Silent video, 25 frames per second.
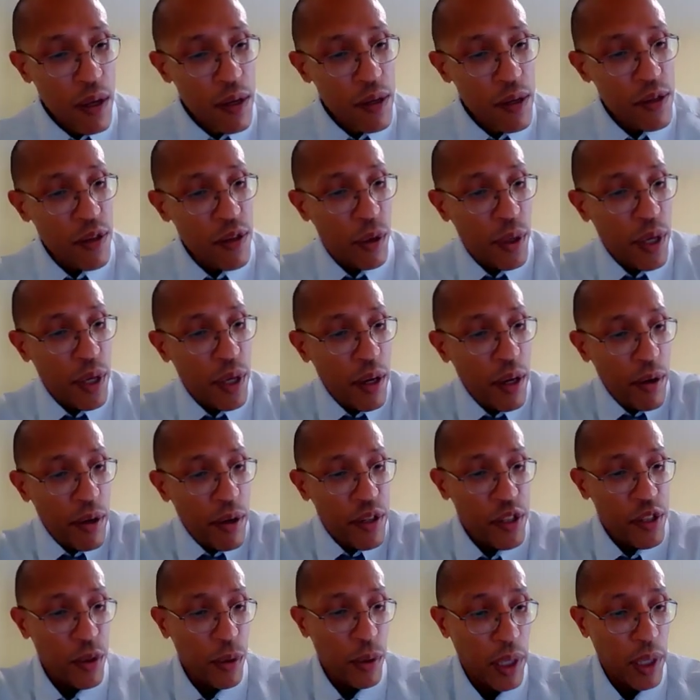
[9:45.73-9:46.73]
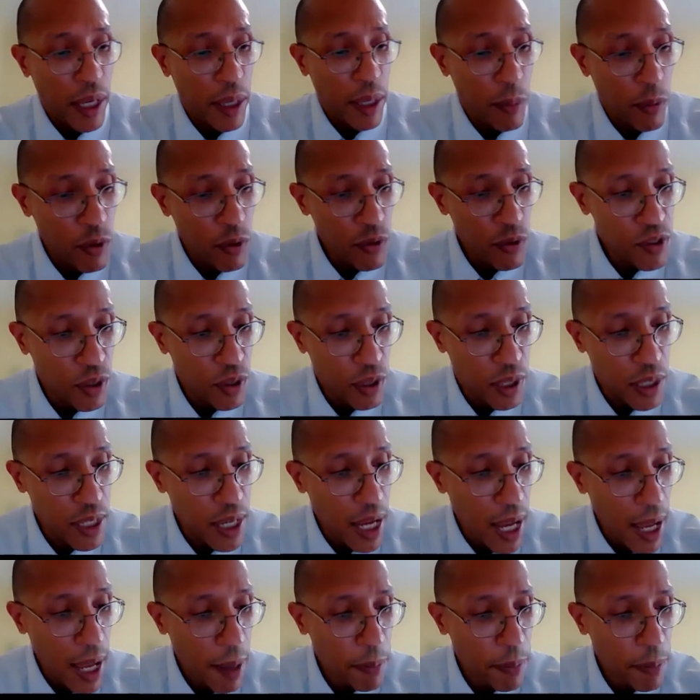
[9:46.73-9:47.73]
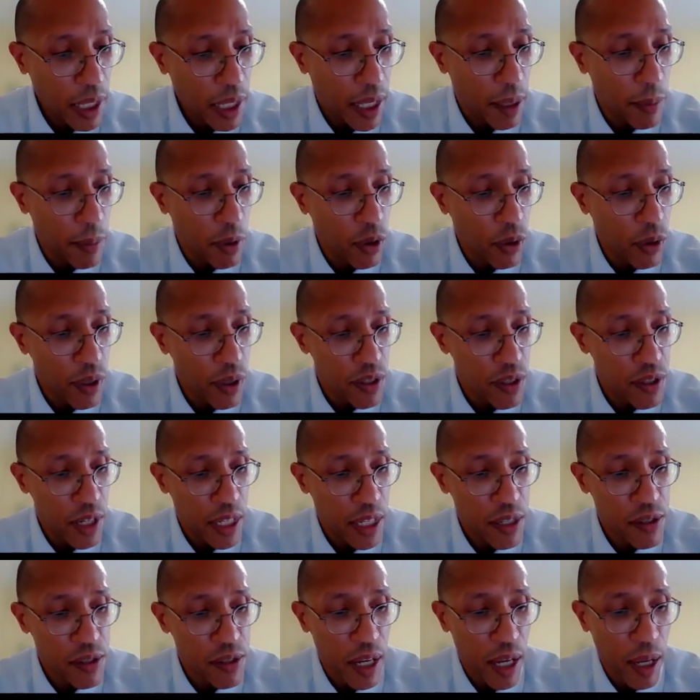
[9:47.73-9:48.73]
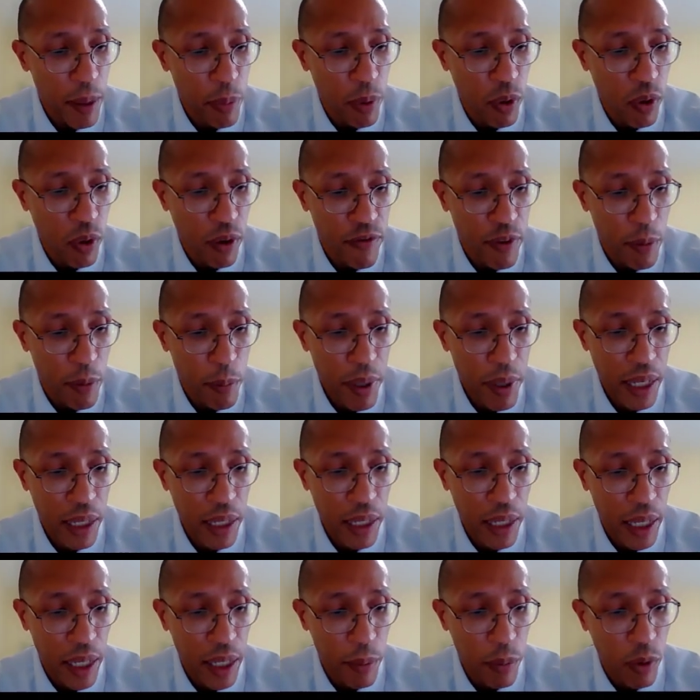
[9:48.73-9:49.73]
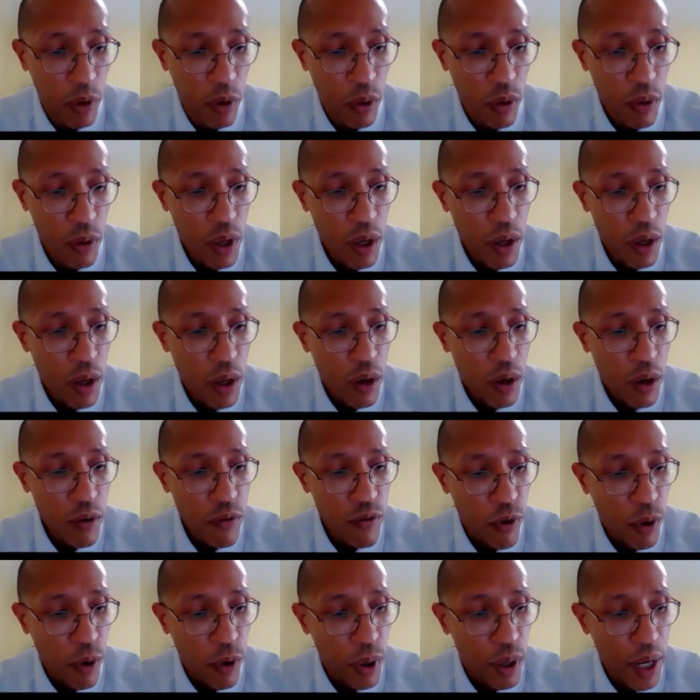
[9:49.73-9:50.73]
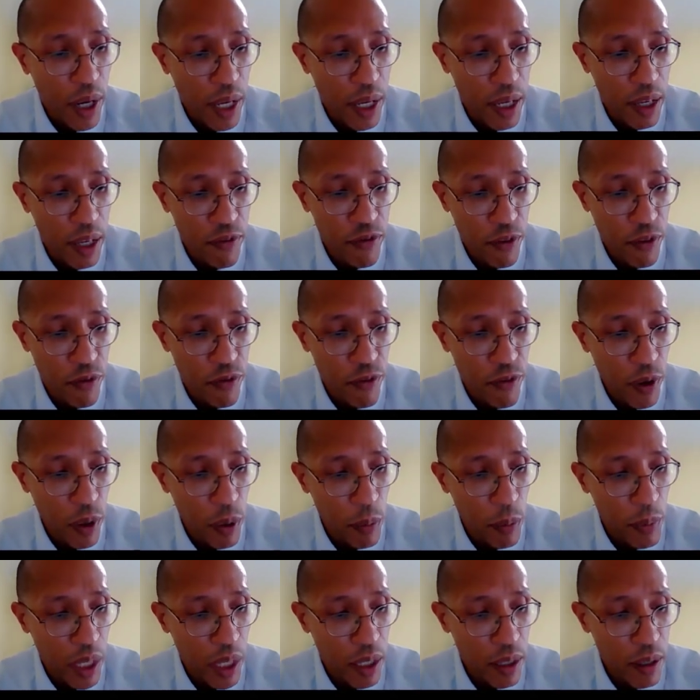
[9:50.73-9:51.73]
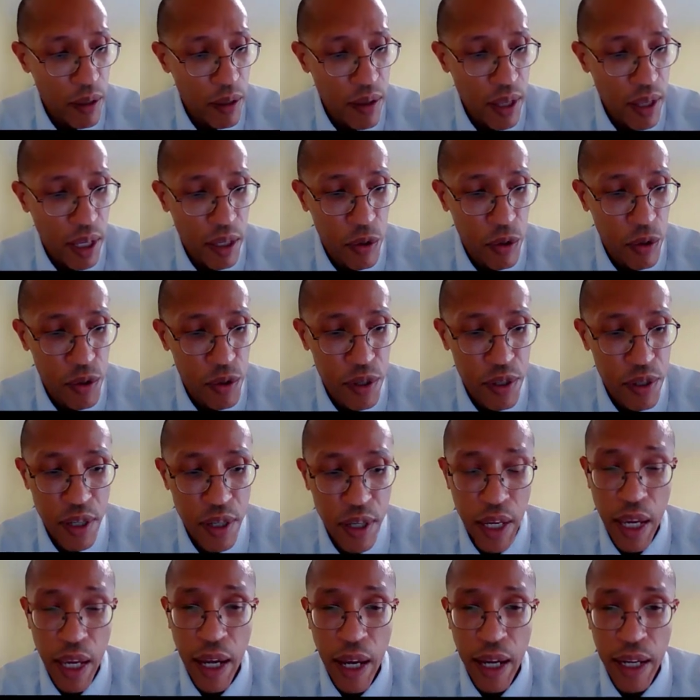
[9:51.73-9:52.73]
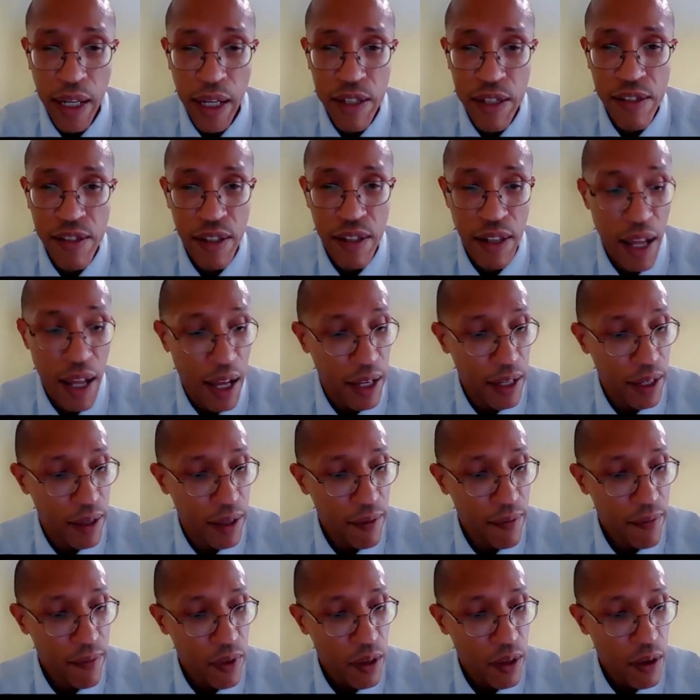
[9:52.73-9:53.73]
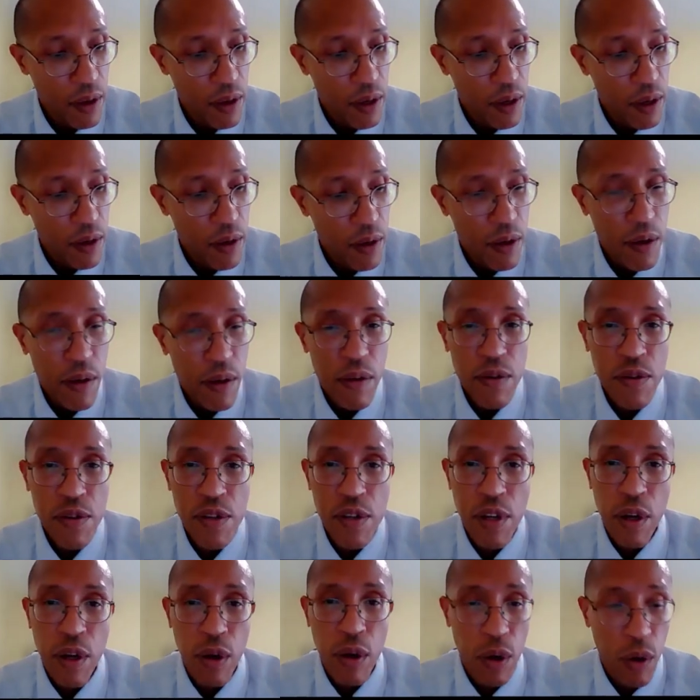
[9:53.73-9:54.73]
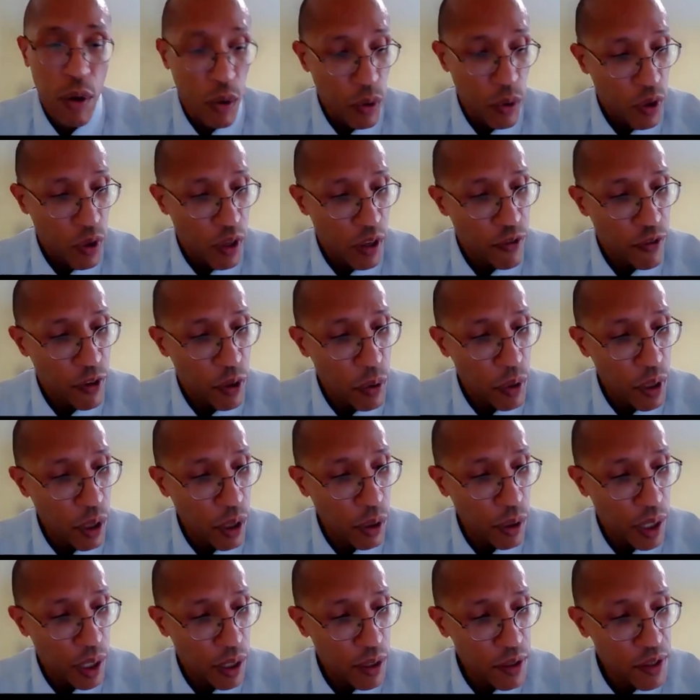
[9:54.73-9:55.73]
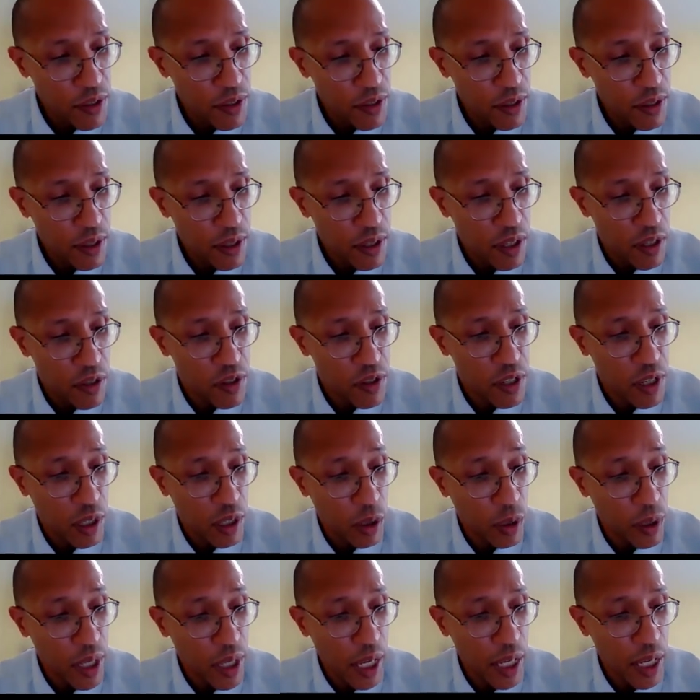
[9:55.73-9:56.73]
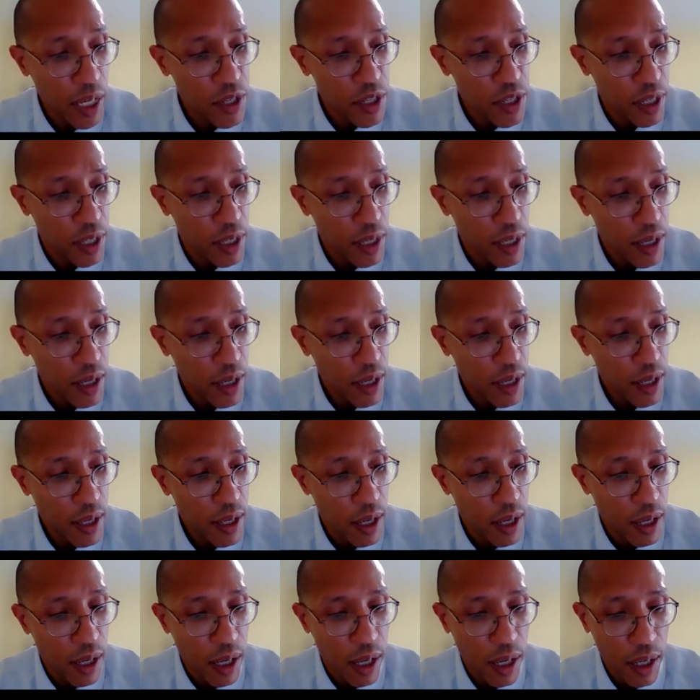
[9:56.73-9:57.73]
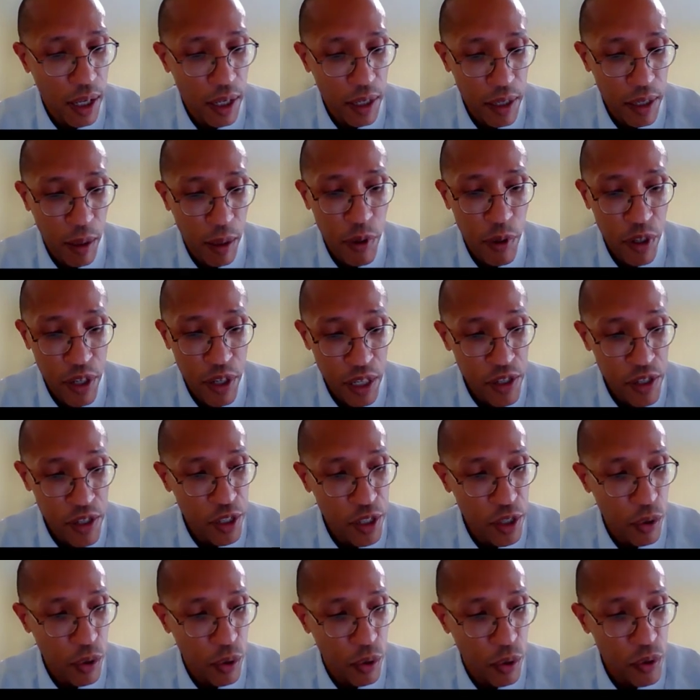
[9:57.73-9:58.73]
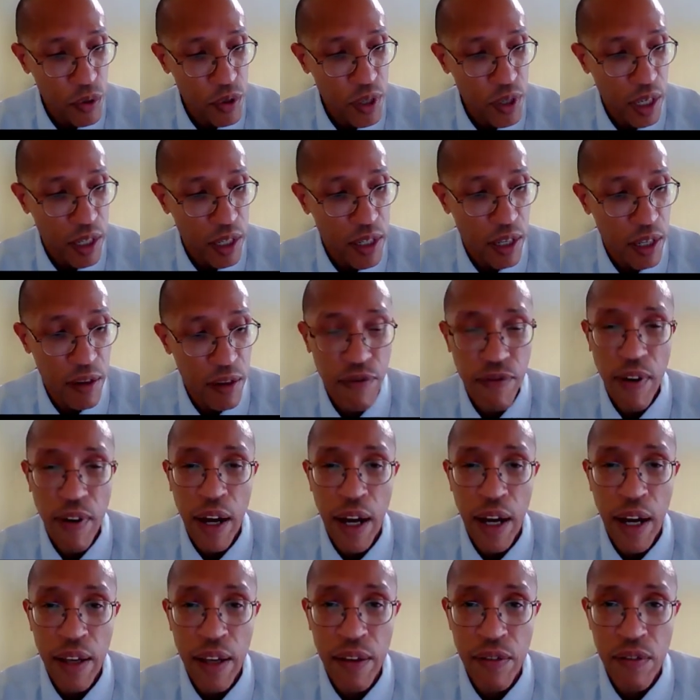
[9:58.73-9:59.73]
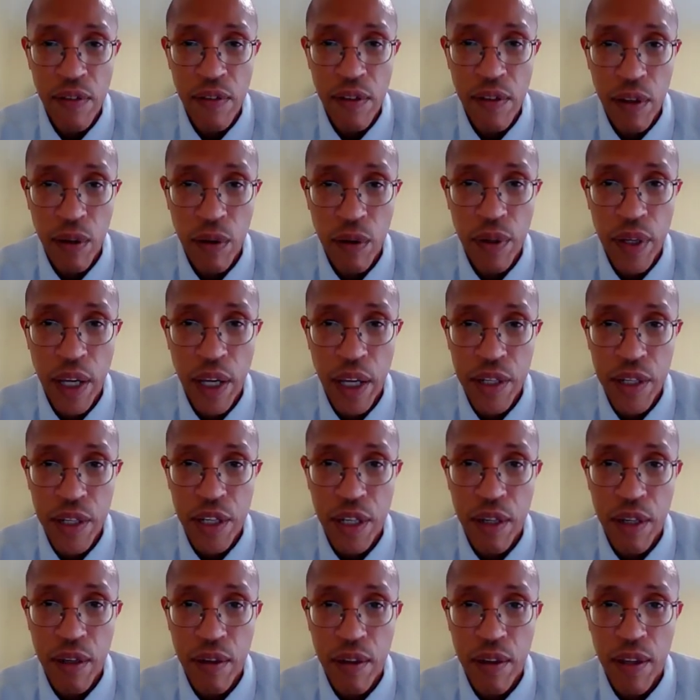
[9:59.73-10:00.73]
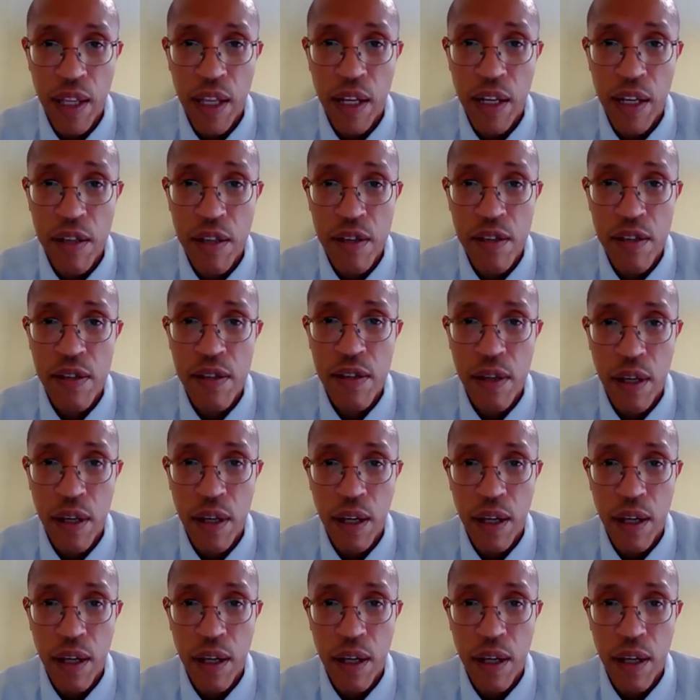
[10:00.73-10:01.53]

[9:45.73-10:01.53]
So here are two labels. So the top label is an example of a bin label for a fulfillment that uses chaotic slotting. So if you notice, the location number that's used identifies the location that it's